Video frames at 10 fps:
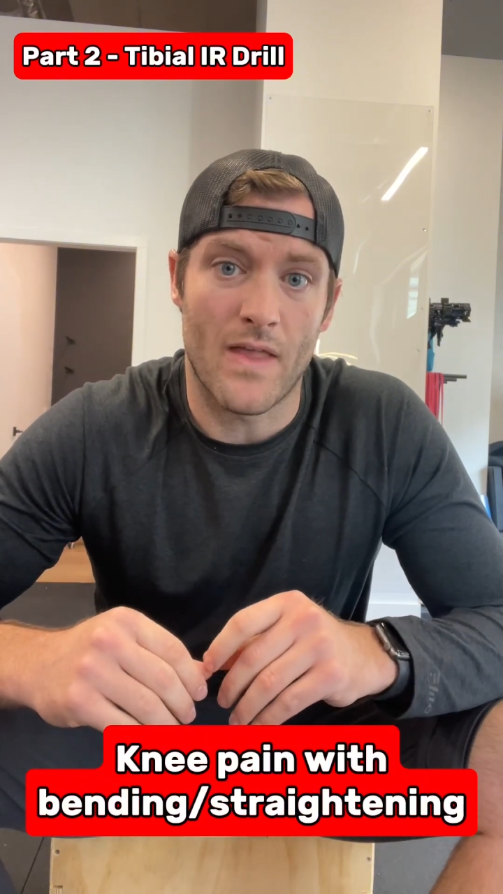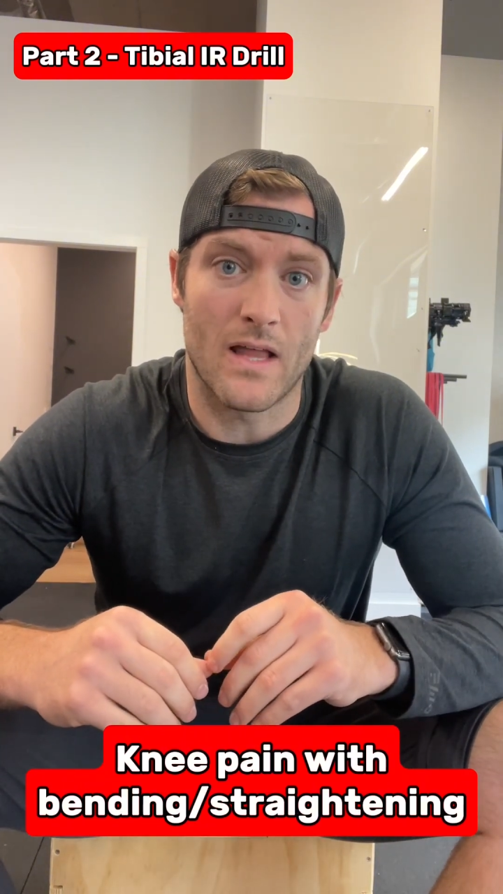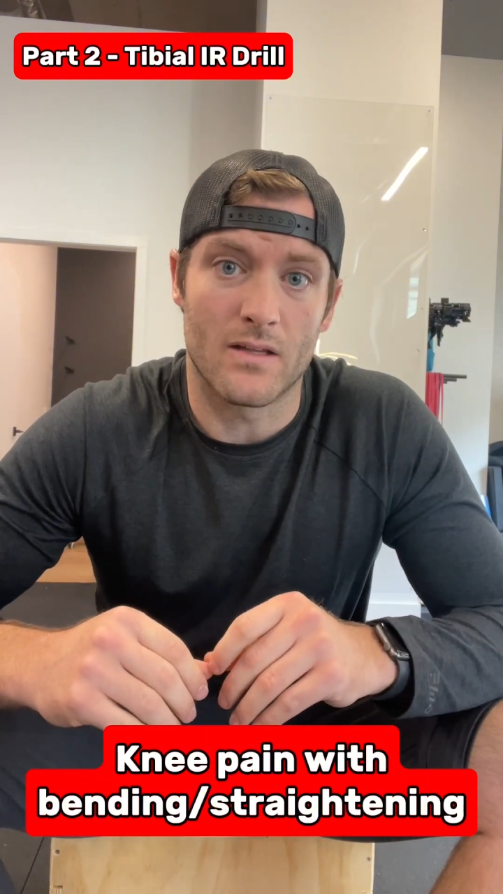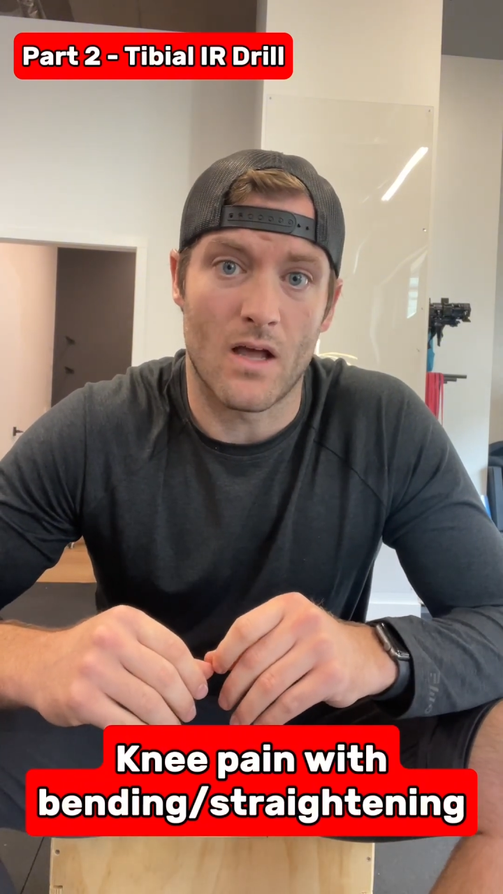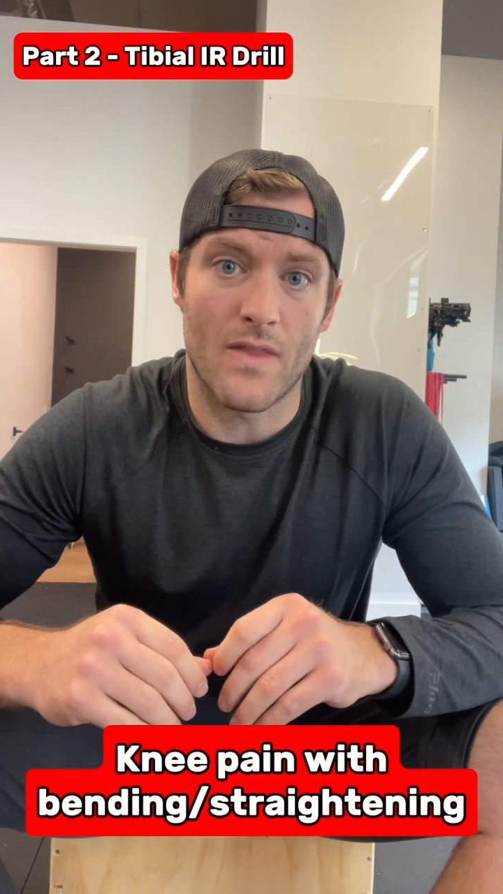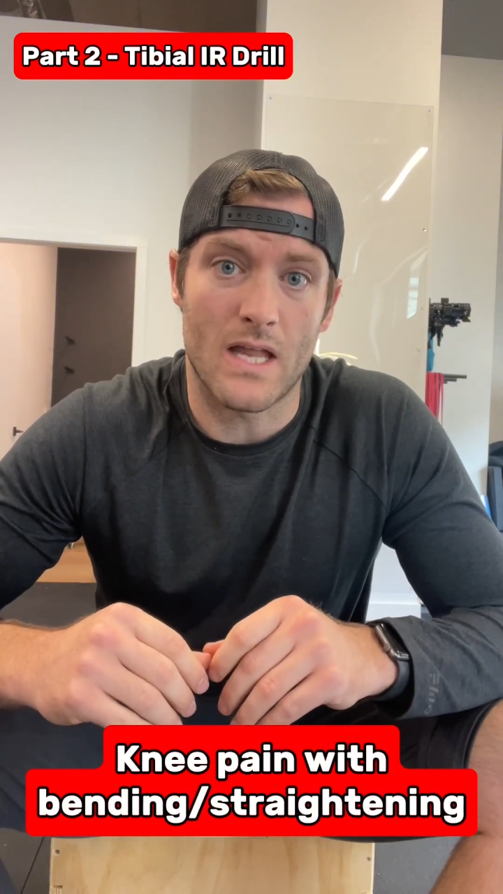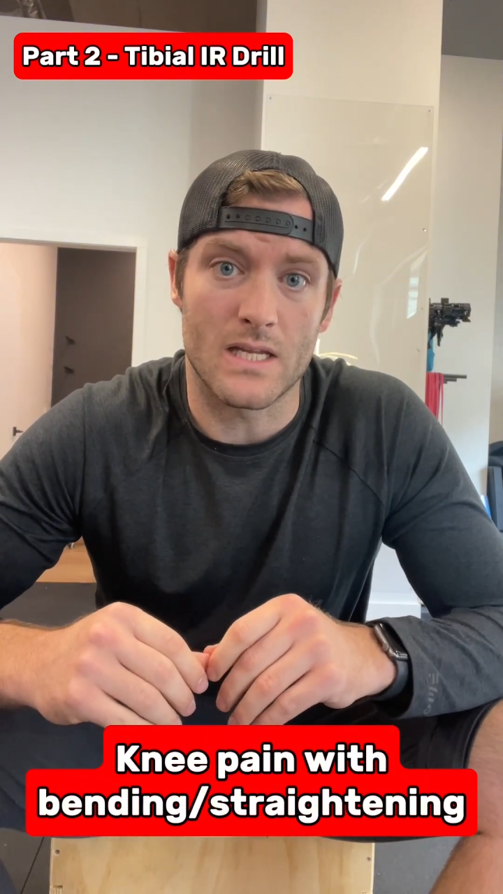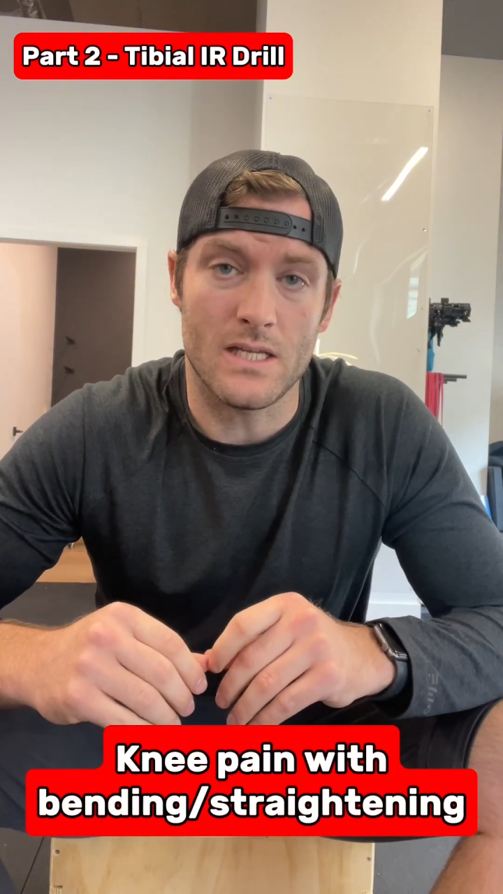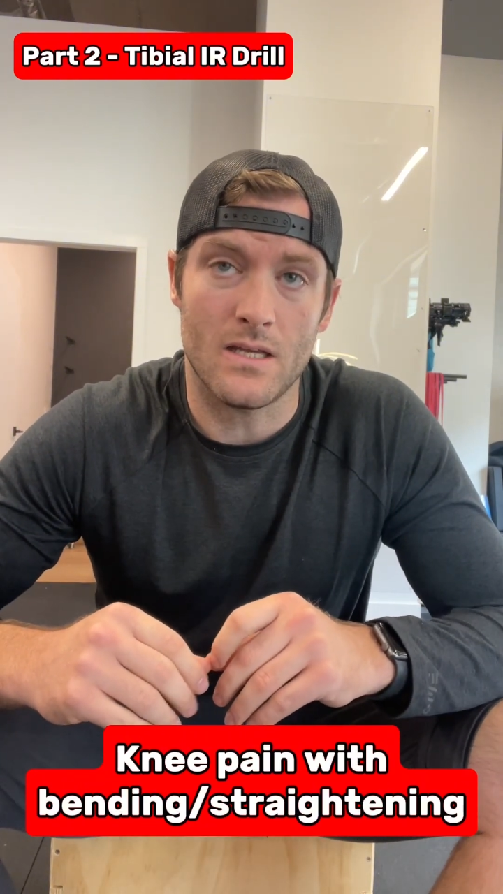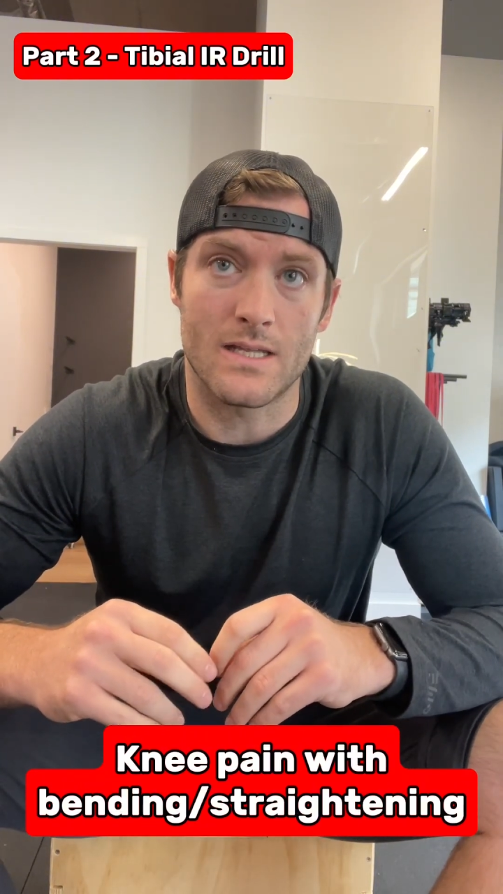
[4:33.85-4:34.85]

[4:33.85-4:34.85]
that knee